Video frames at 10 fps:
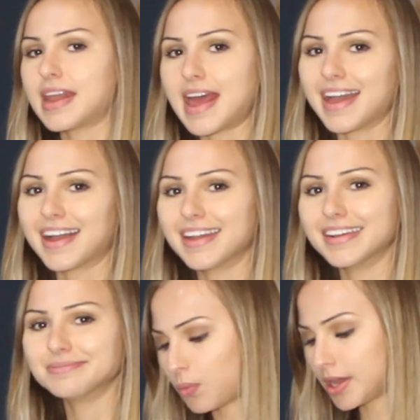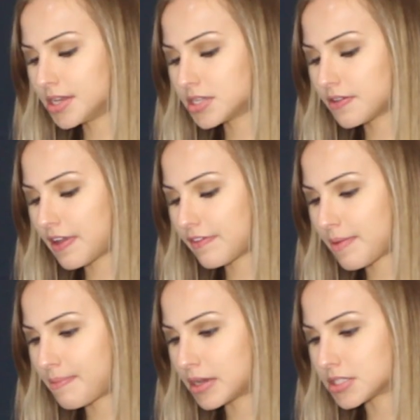an egg on it. What is your
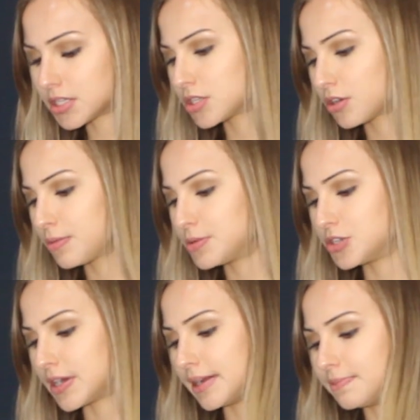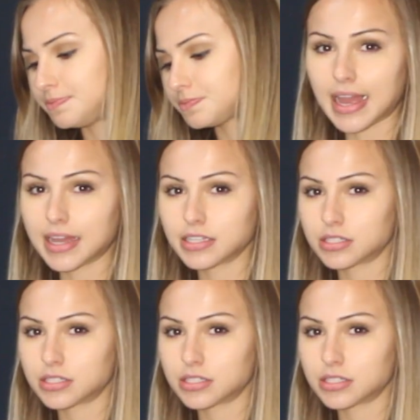favorite muscle group to train? I got